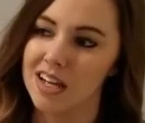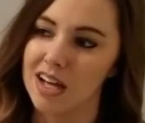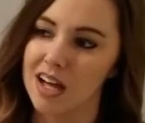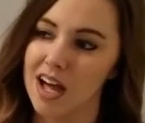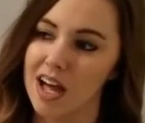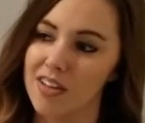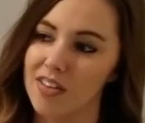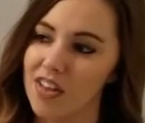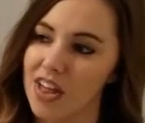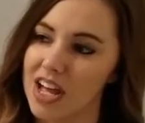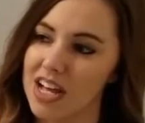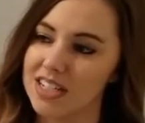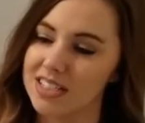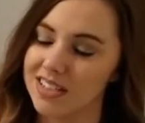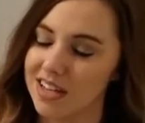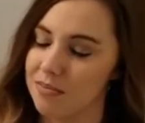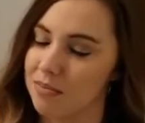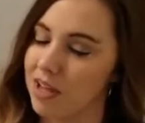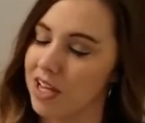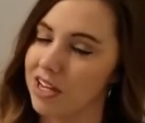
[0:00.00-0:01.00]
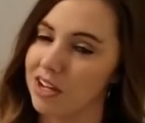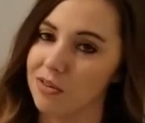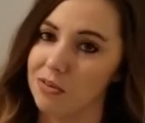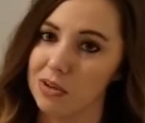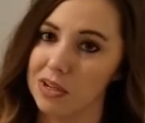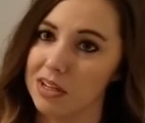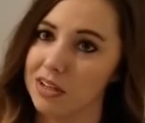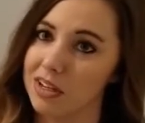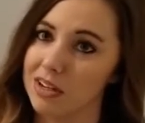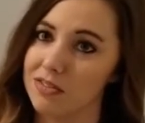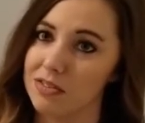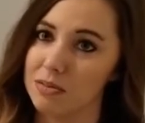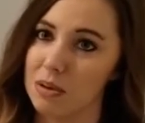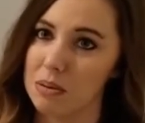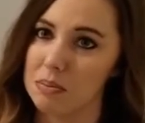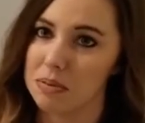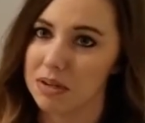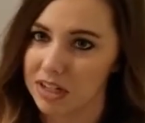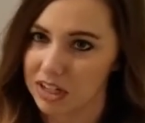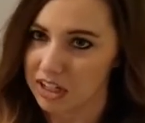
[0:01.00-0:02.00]
unless I'm like a week late for my
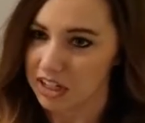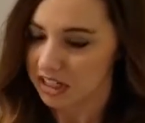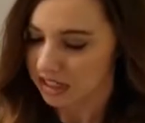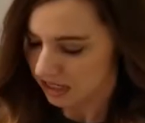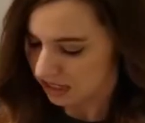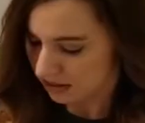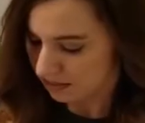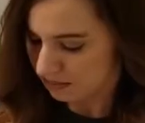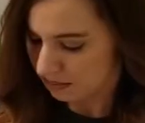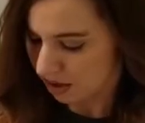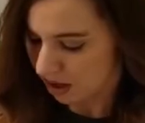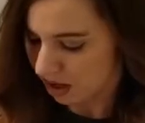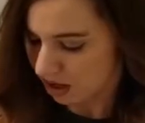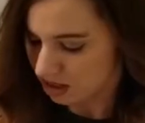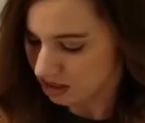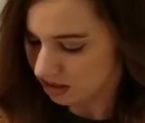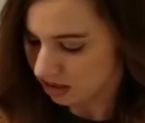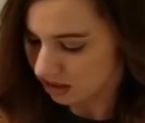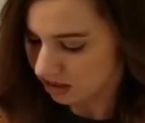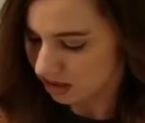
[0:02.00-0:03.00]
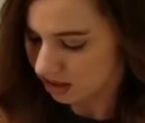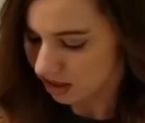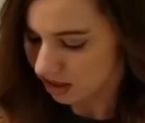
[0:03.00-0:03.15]
period, but